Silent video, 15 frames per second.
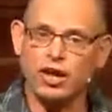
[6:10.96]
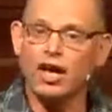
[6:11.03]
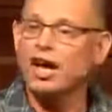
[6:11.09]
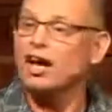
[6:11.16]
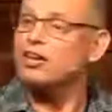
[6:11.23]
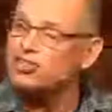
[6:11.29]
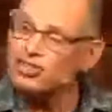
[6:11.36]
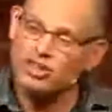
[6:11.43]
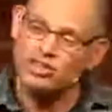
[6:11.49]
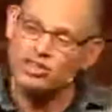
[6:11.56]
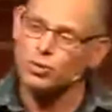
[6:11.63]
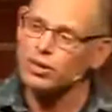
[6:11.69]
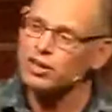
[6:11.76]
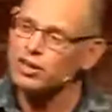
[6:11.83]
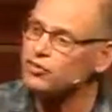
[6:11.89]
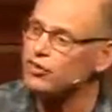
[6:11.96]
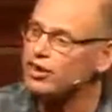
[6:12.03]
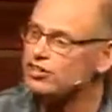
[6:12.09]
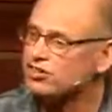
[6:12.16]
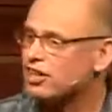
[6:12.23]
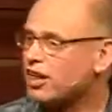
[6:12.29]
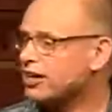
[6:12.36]
And so this one is very
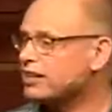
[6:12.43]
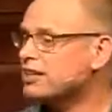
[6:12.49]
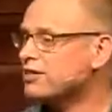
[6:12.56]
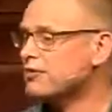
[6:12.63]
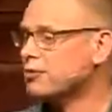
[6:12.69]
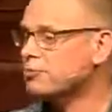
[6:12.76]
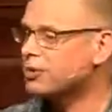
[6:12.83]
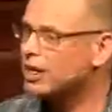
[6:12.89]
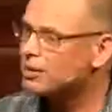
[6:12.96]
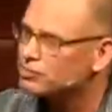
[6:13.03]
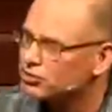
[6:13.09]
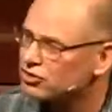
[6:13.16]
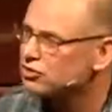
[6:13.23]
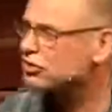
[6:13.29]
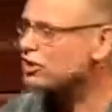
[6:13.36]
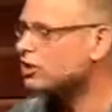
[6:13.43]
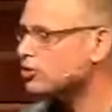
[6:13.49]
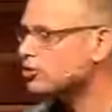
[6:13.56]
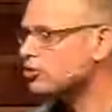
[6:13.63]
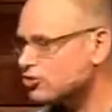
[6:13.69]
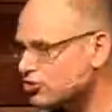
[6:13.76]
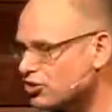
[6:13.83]
slightly different, but I'm still
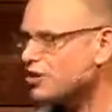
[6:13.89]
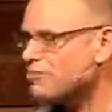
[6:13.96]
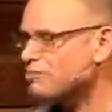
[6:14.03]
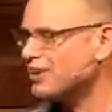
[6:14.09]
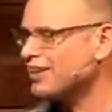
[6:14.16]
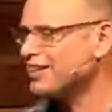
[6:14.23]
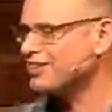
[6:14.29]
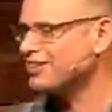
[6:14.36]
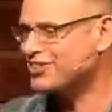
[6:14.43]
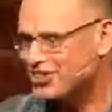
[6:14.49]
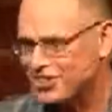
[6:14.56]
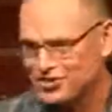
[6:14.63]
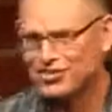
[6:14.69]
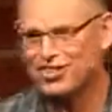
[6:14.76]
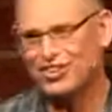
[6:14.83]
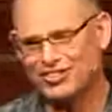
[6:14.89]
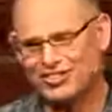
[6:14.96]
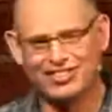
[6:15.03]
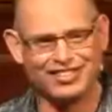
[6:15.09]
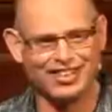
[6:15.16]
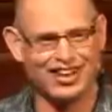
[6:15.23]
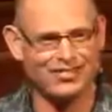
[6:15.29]
so pleased that you've chosen
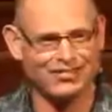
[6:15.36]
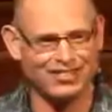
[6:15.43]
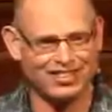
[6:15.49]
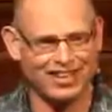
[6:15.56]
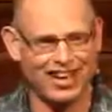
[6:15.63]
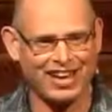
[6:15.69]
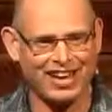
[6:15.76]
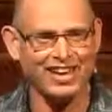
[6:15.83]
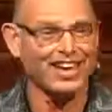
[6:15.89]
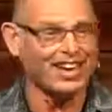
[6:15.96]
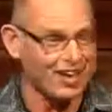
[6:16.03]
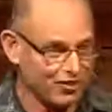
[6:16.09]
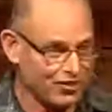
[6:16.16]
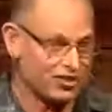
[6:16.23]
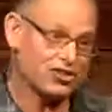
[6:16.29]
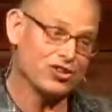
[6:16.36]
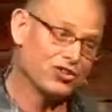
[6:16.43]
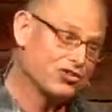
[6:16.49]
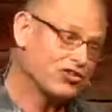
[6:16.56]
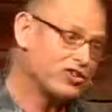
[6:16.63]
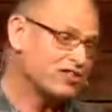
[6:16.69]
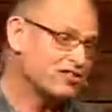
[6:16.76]
to come today. If it's your
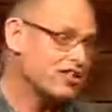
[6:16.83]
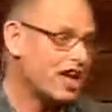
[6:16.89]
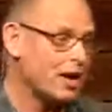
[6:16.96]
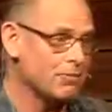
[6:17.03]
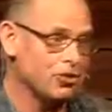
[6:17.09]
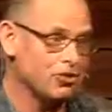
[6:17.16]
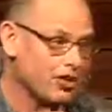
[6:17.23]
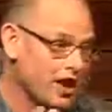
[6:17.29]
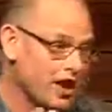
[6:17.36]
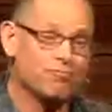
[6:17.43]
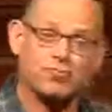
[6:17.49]
first time, or if you haven't